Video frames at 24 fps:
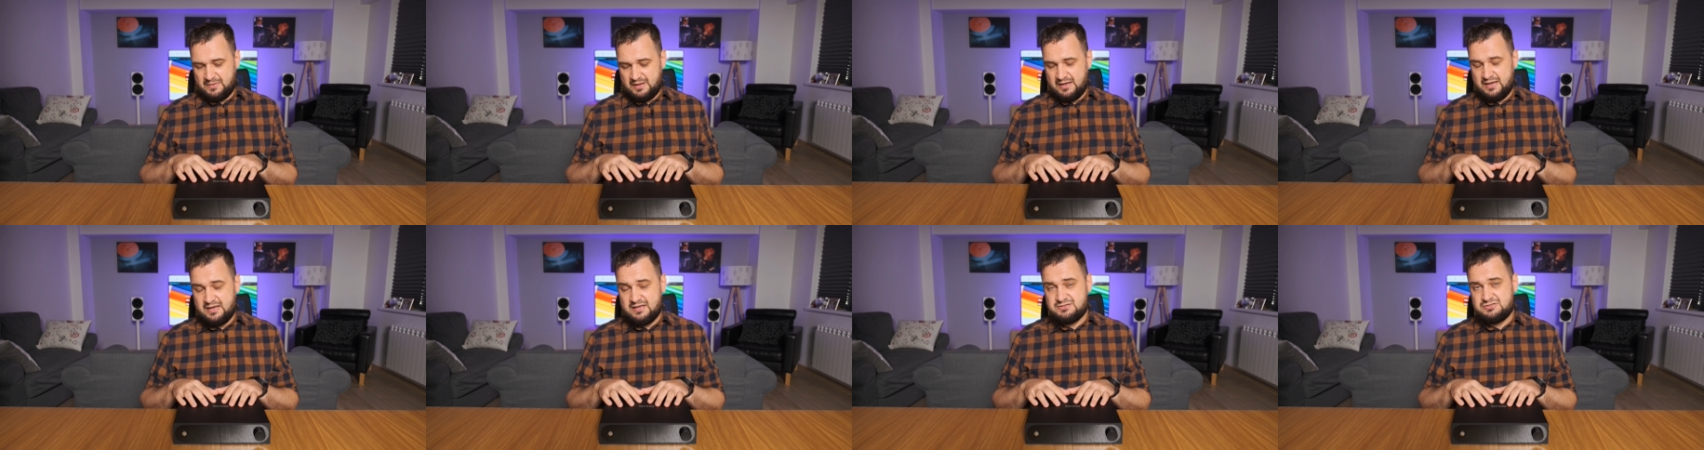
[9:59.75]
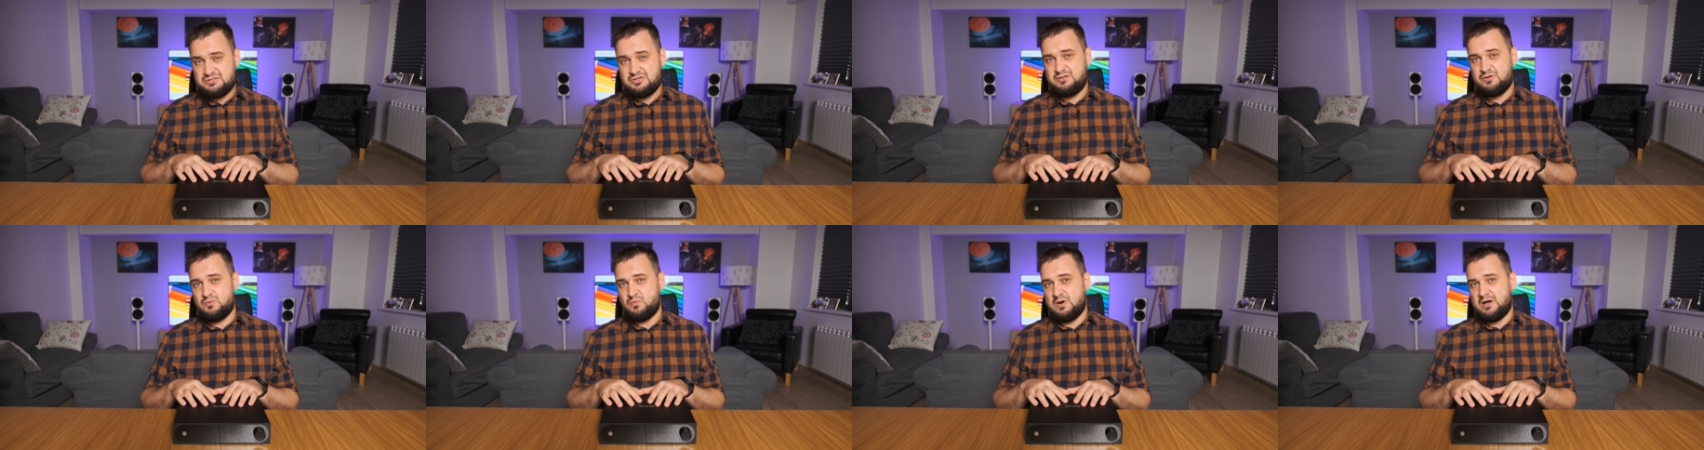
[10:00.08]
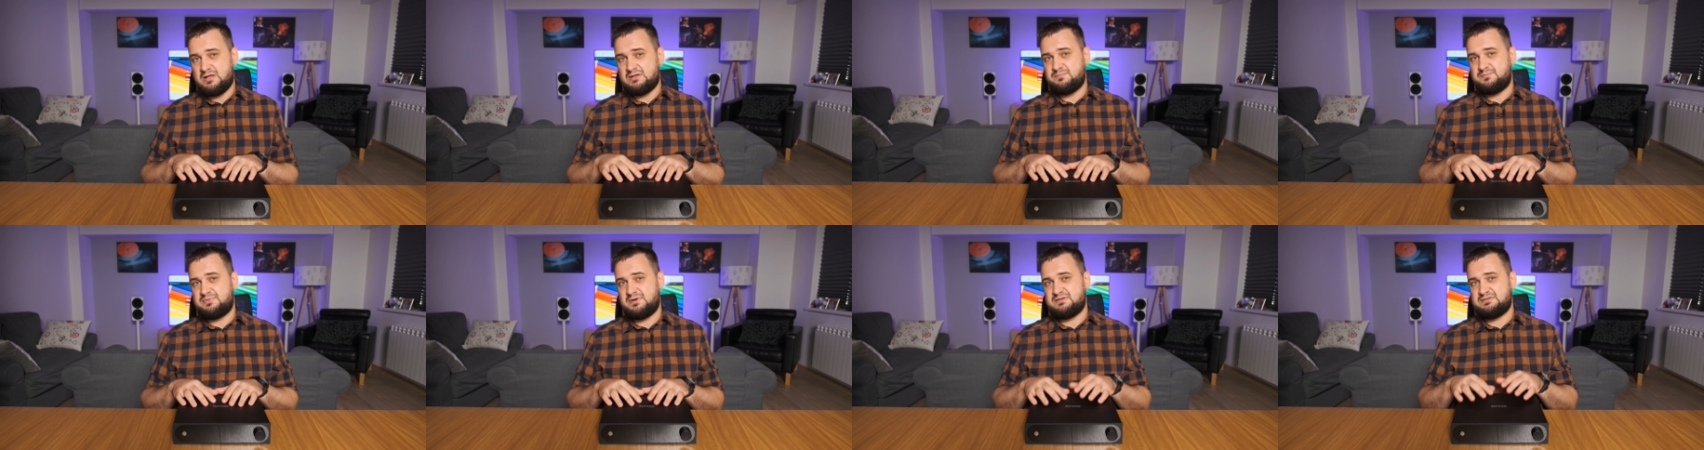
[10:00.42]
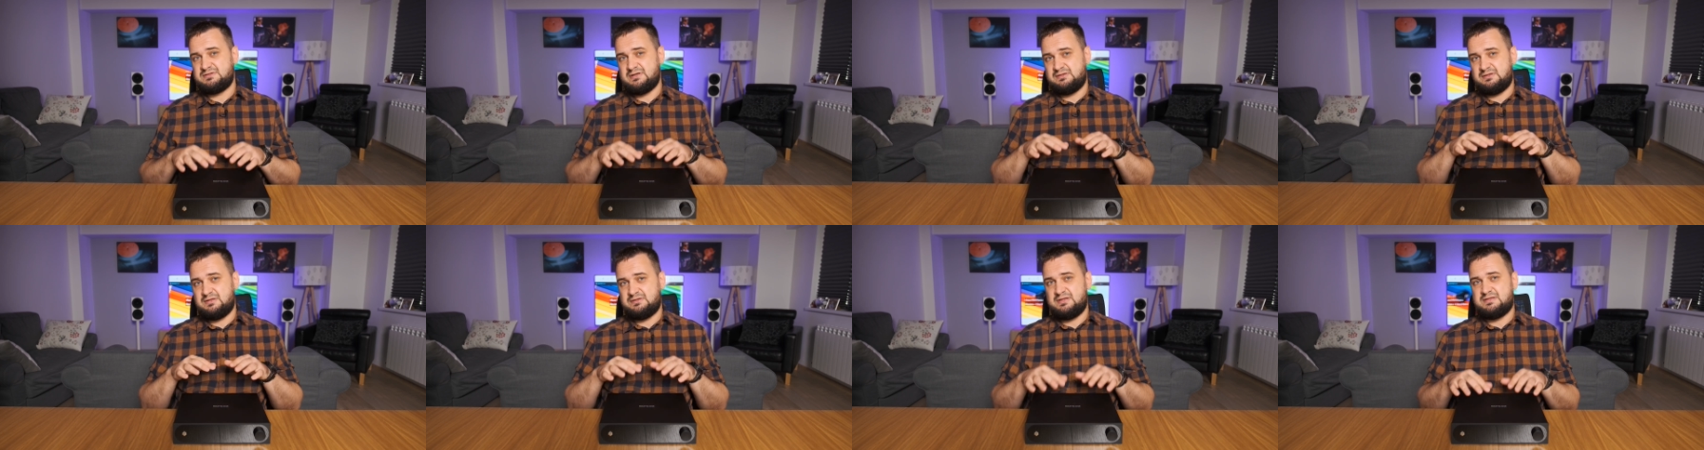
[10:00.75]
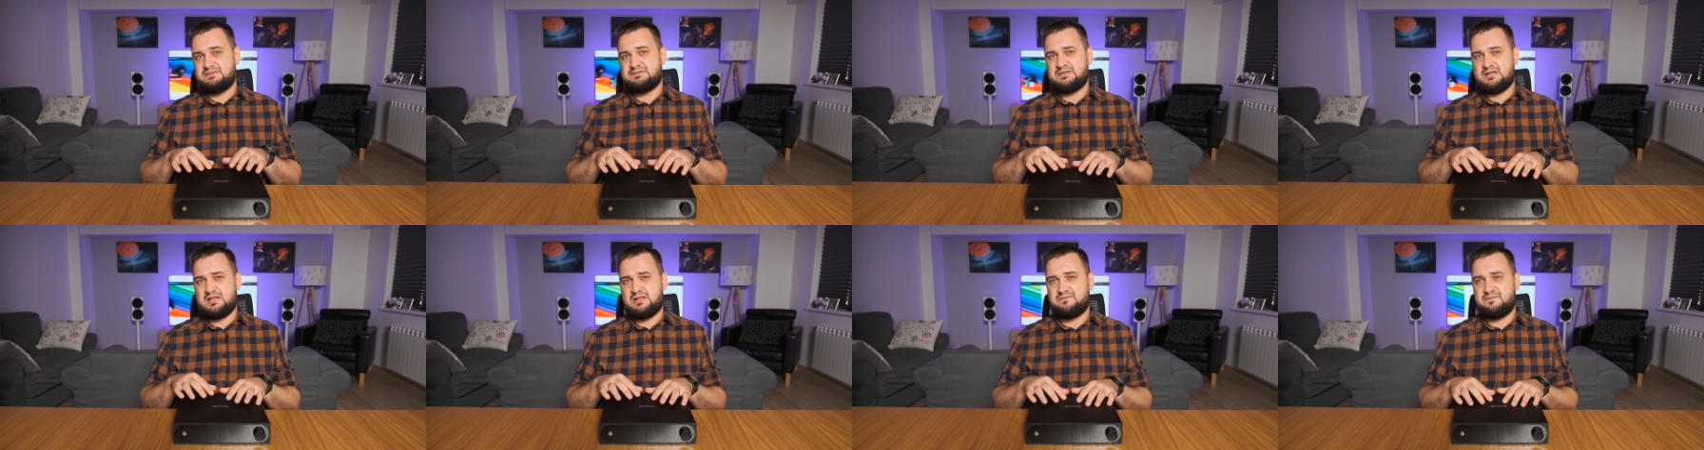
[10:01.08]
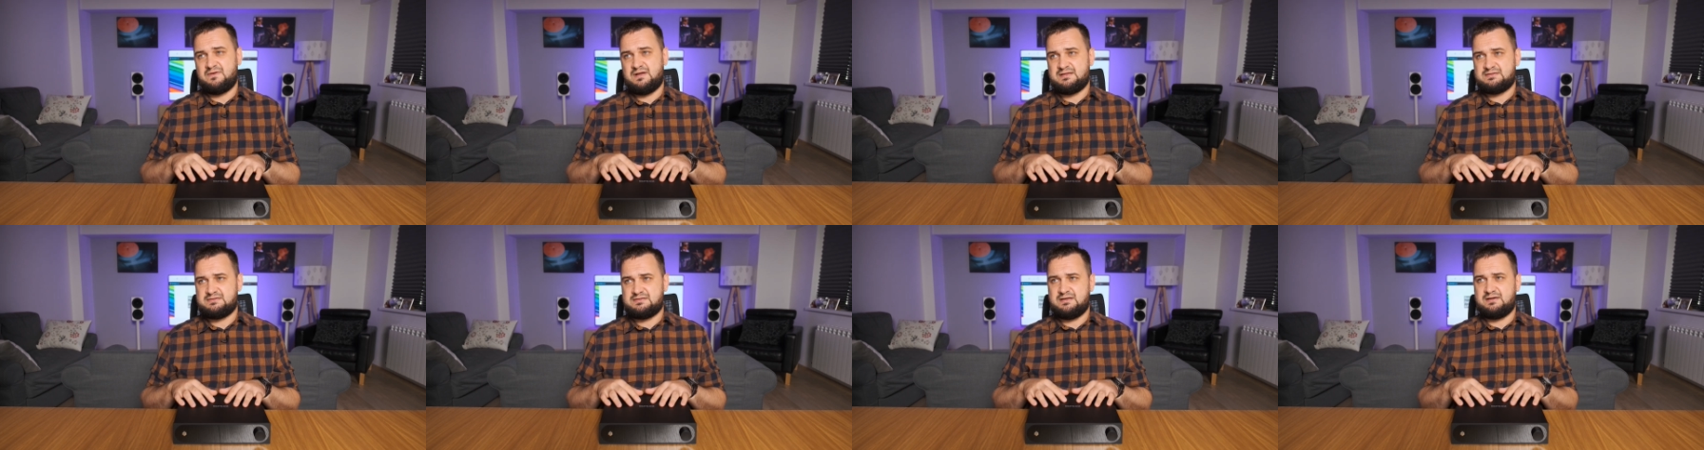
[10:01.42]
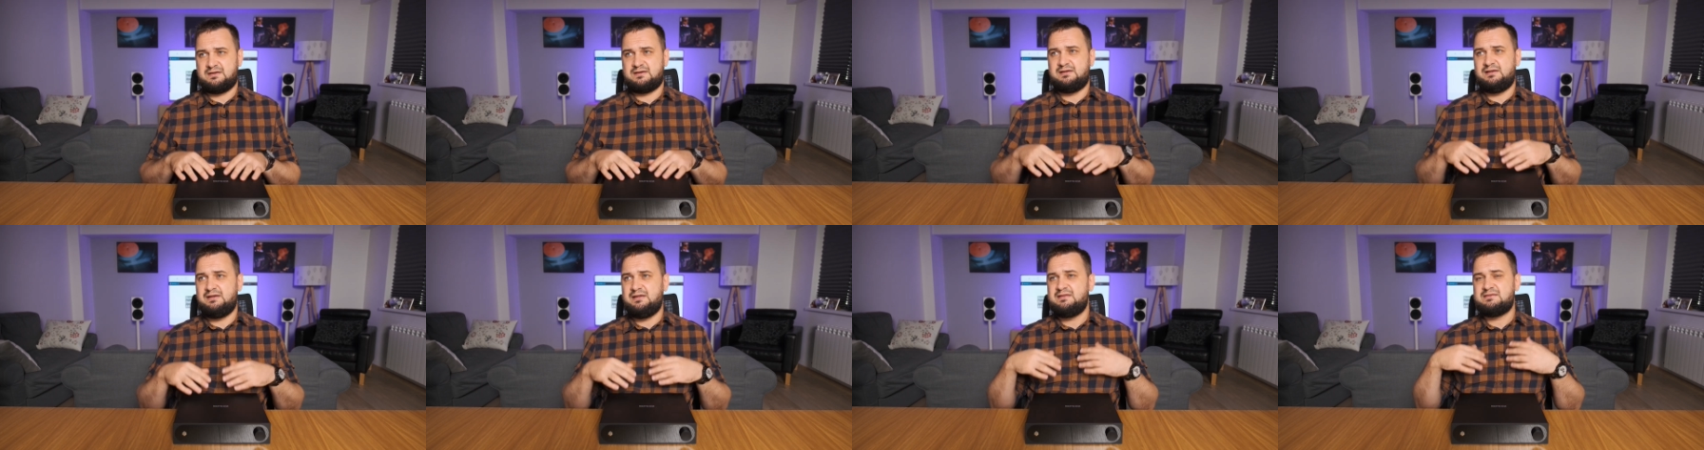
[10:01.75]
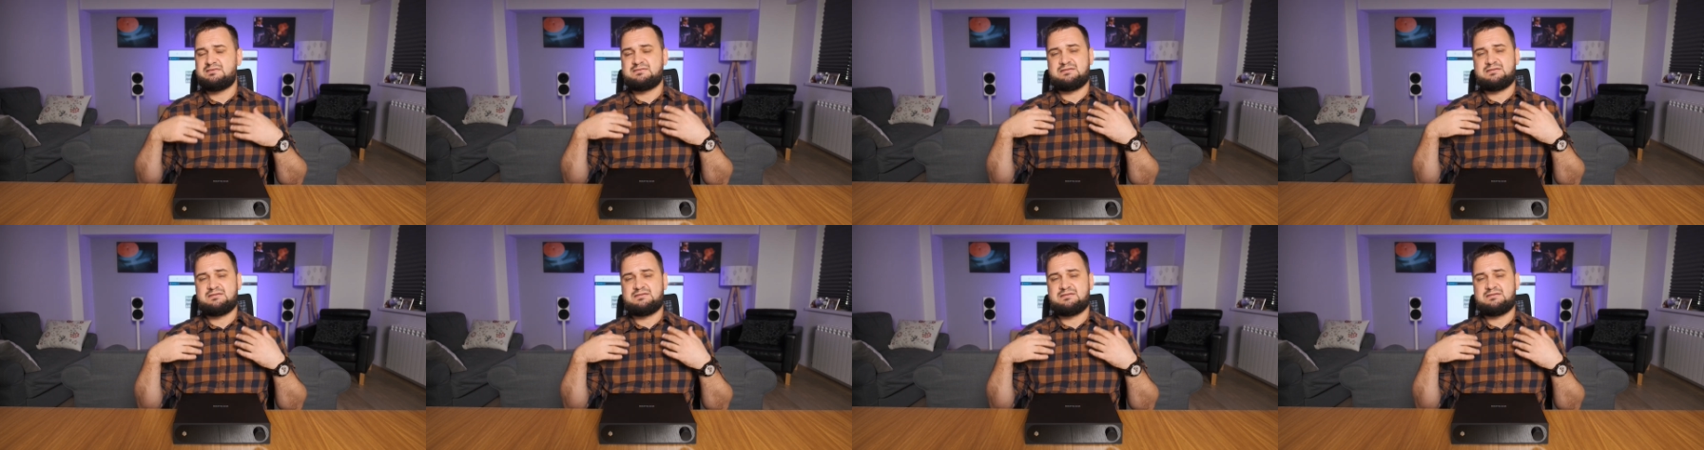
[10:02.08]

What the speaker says: SGD1 presented itself as a clean